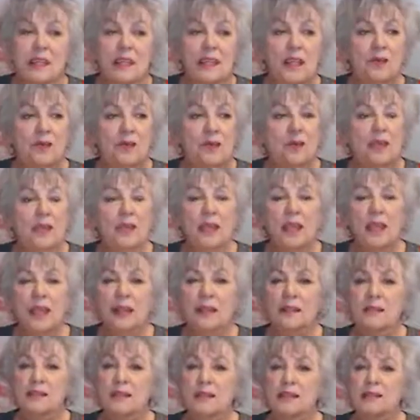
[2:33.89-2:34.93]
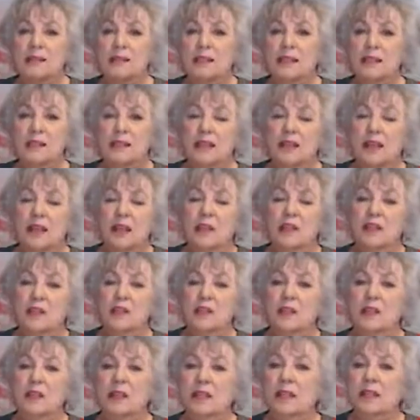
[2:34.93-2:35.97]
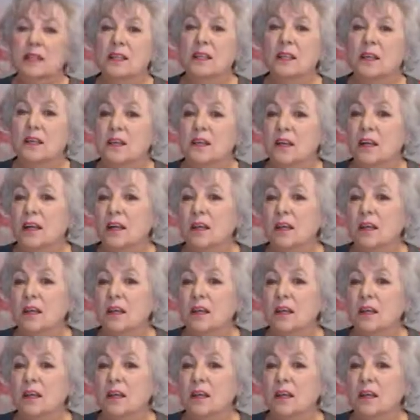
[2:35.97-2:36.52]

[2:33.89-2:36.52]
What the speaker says: If we can't stay together and lead a